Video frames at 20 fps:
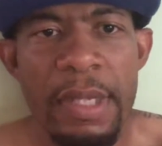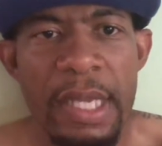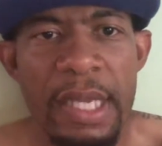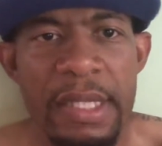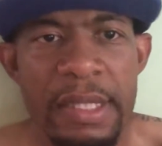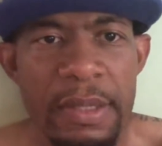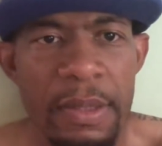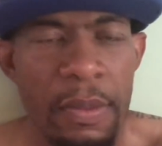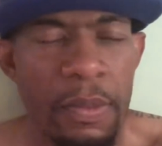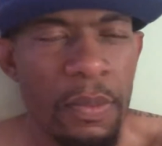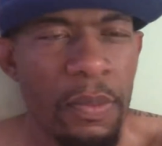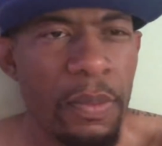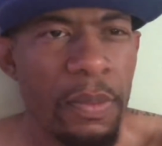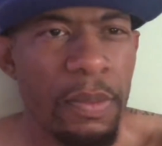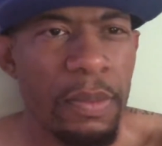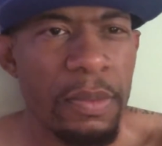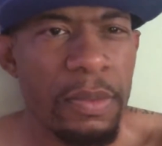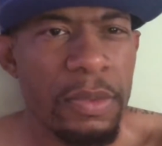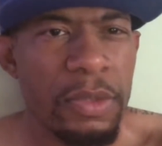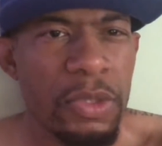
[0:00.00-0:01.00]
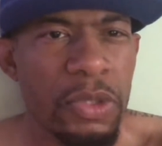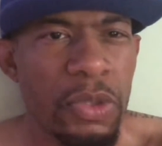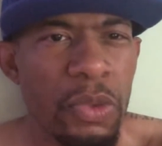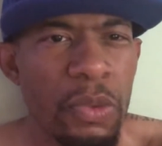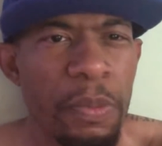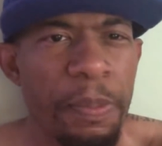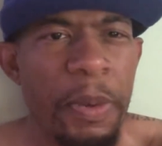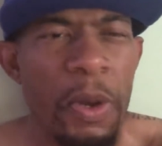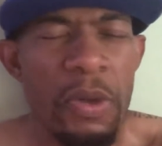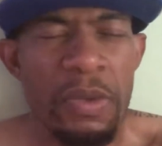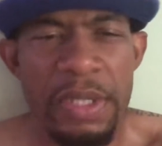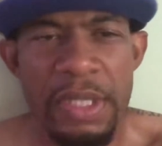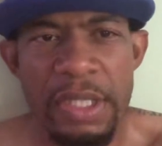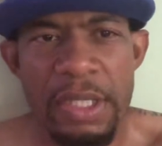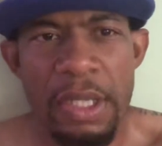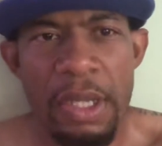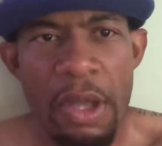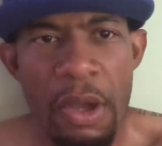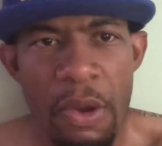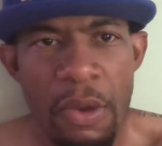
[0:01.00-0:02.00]
his two opponents
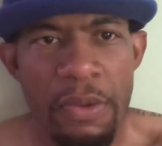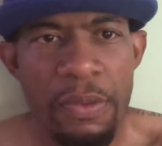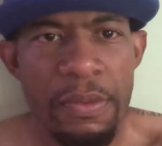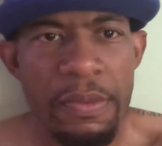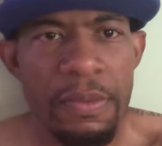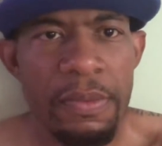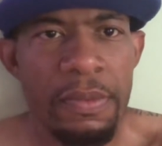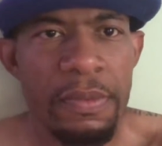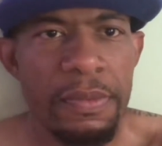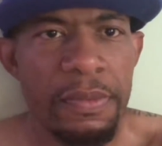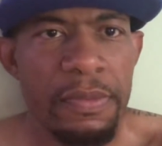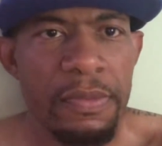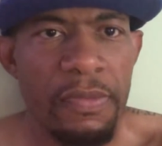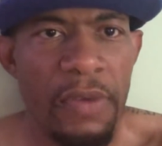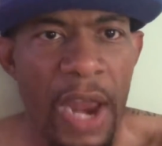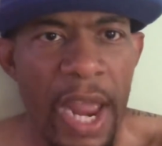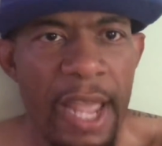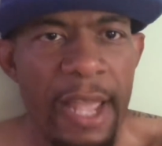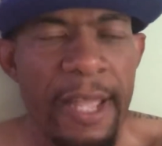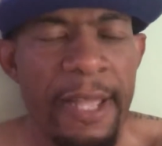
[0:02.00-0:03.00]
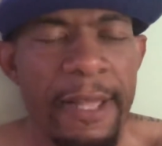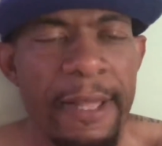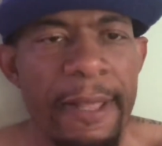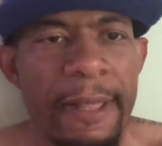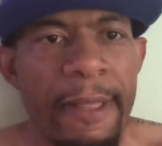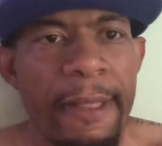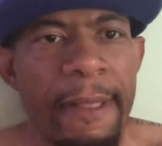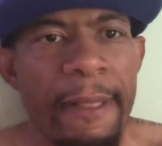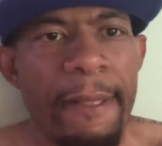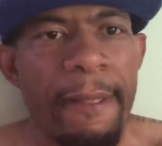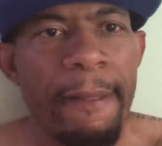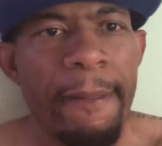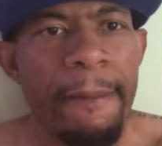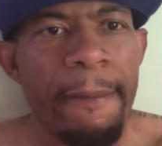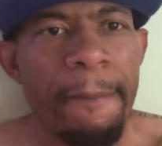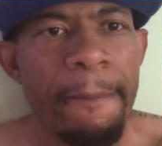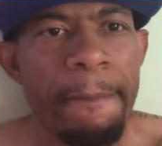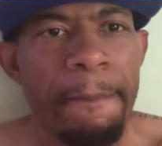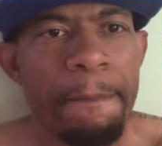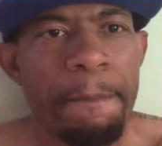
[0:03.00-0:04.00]
ago, right?
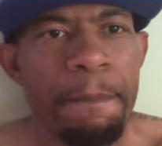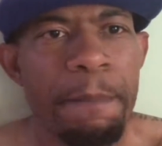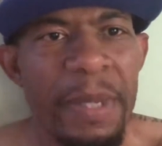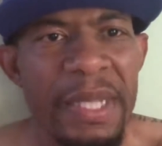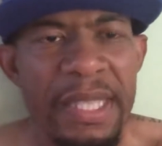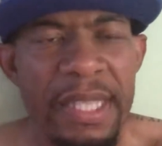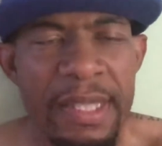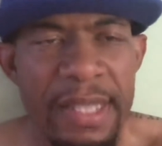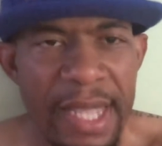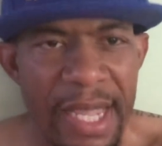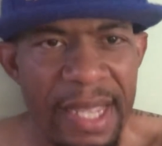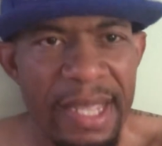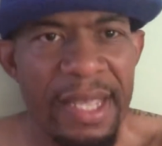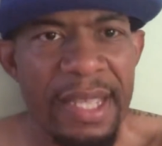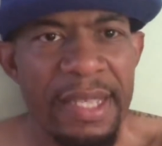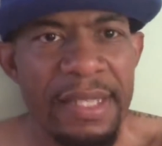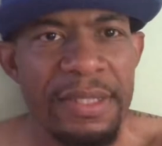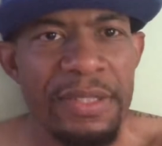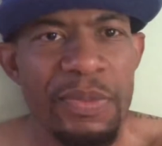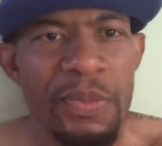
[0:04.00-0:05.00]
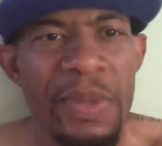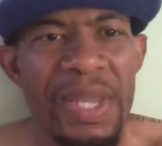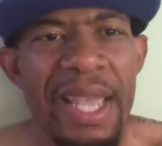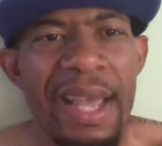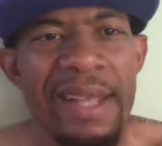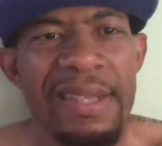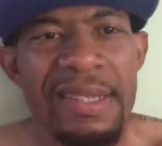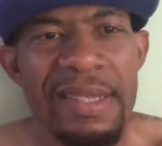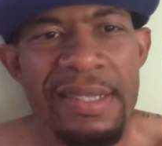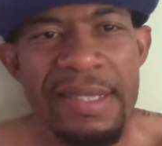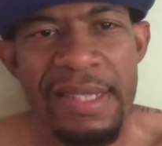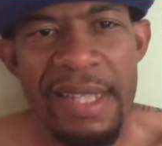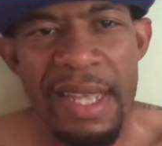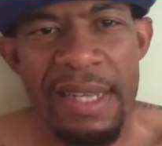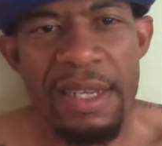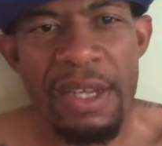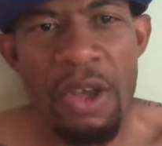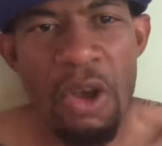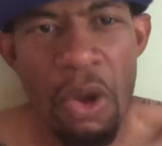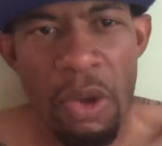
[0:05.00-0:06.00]
But the thing is, we
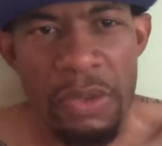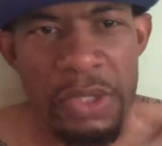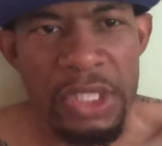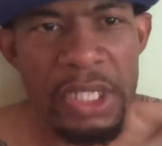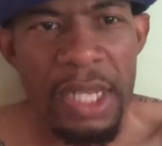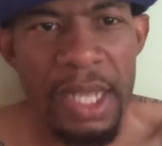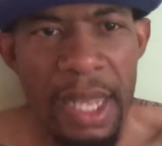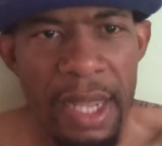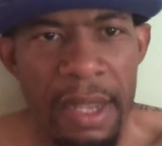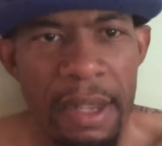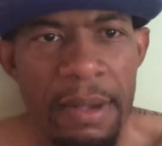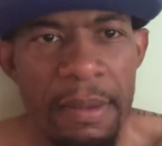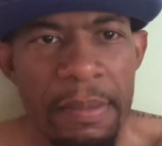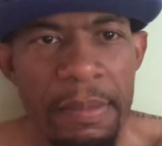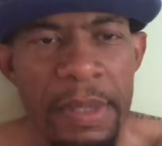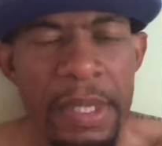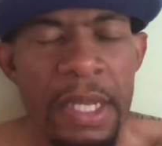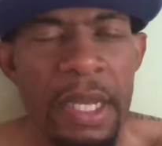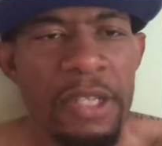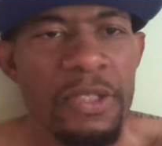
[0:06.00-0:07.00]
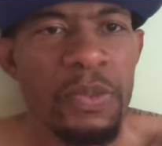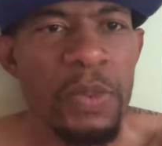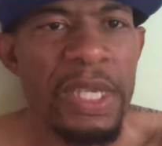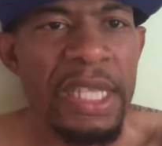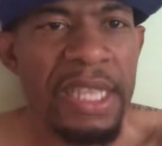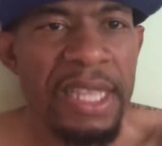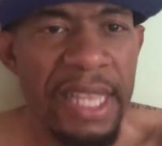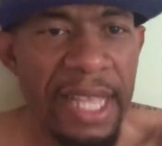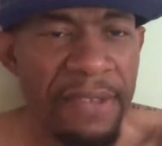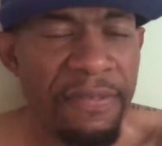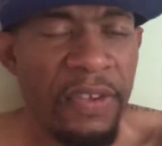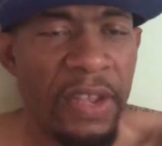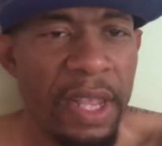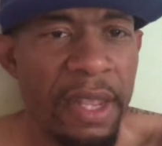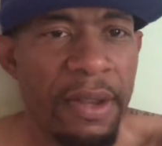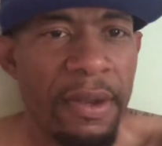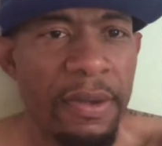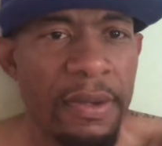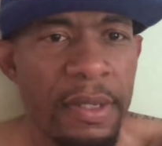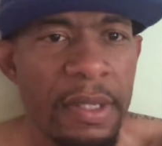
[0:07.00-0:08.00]
understand the culture here because we live
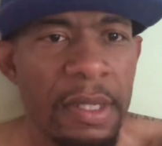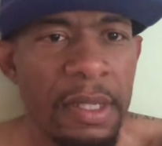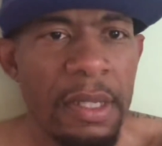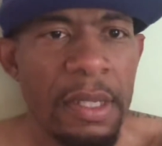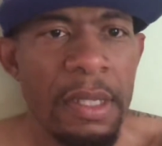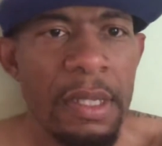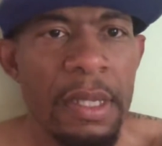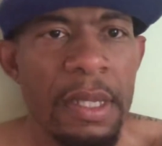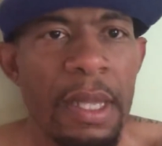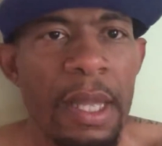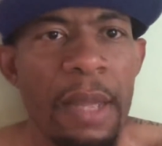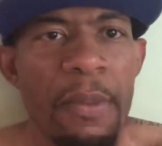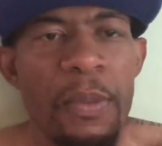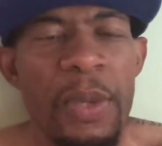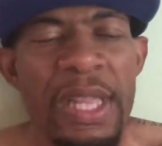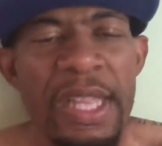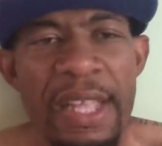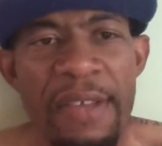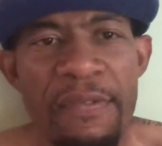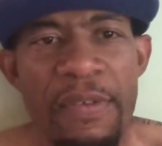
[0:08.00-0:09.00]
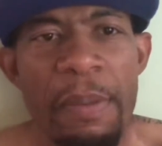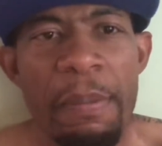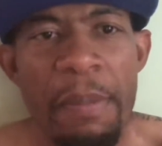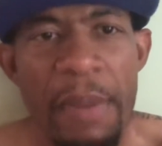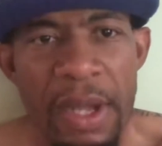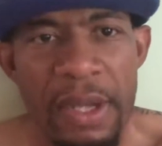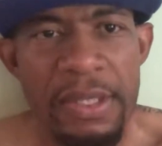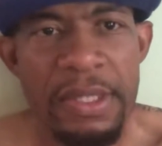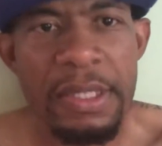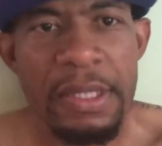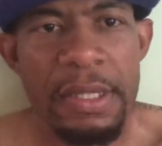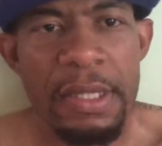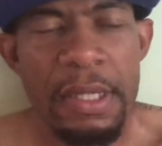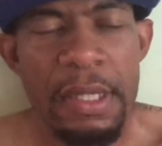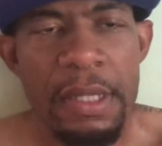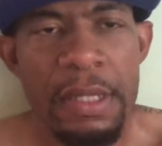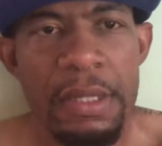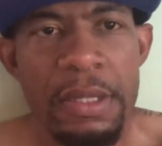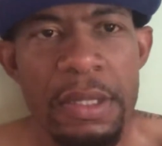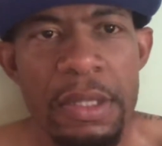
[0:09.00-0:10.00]
here. We live amongst,
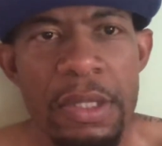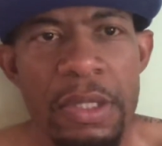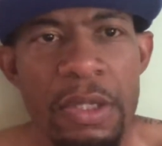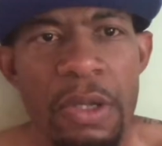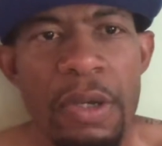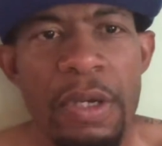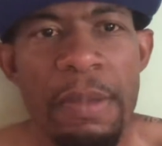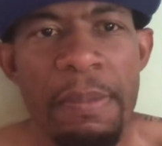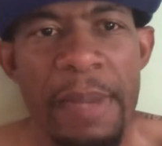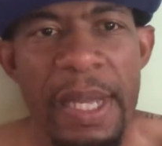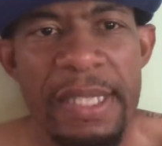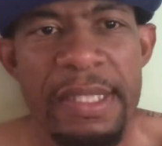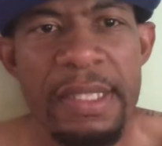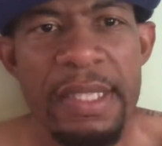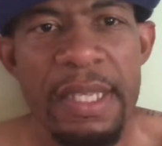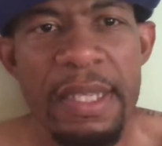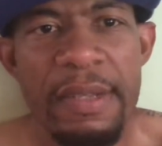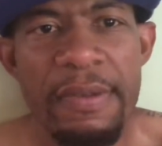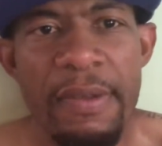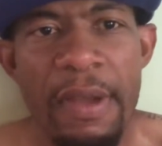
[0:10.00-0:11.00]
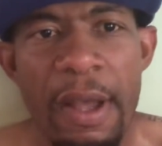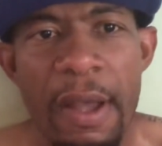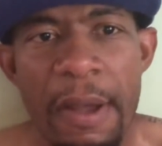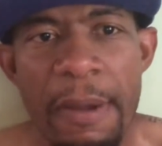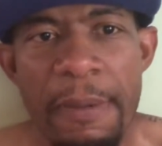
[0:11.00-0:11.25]
you know, the Mexican